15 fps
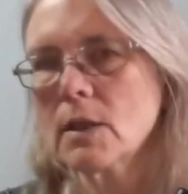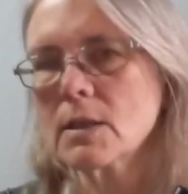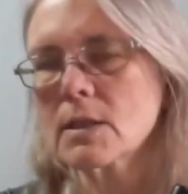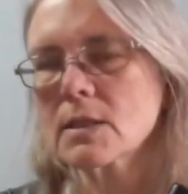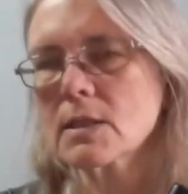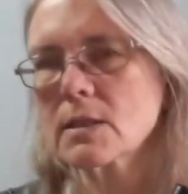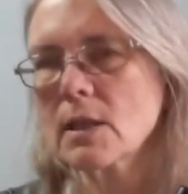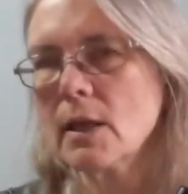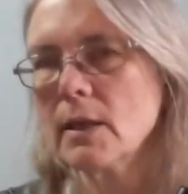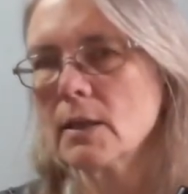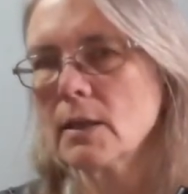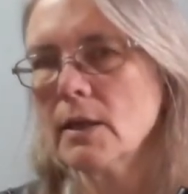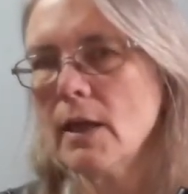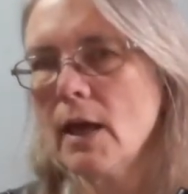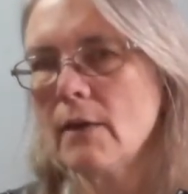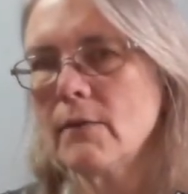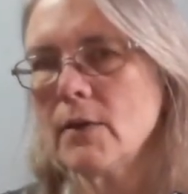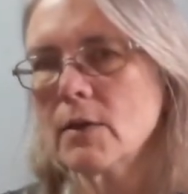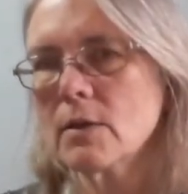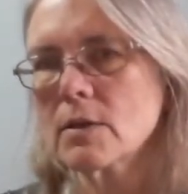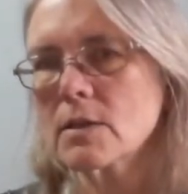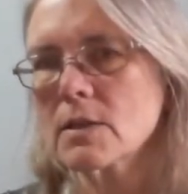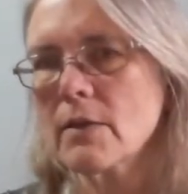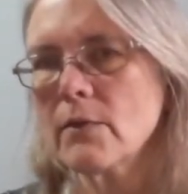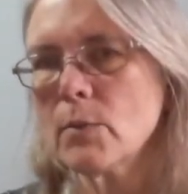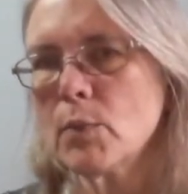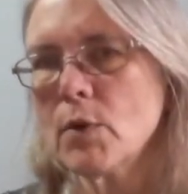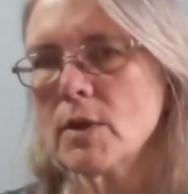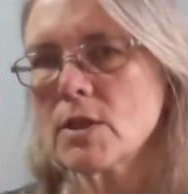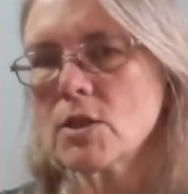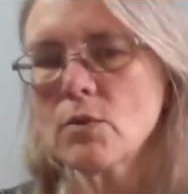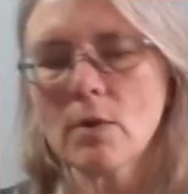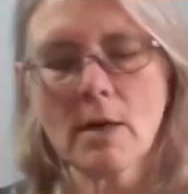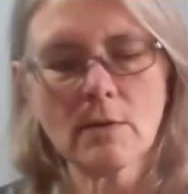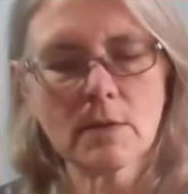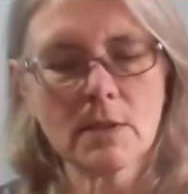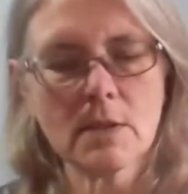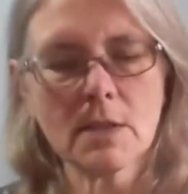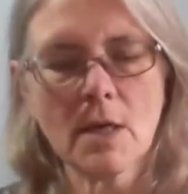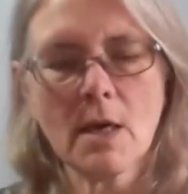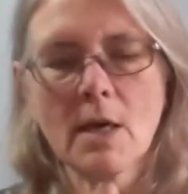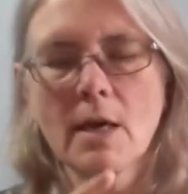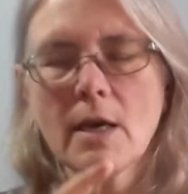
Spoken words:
It's slightly heavier. It's 7.2 ounces.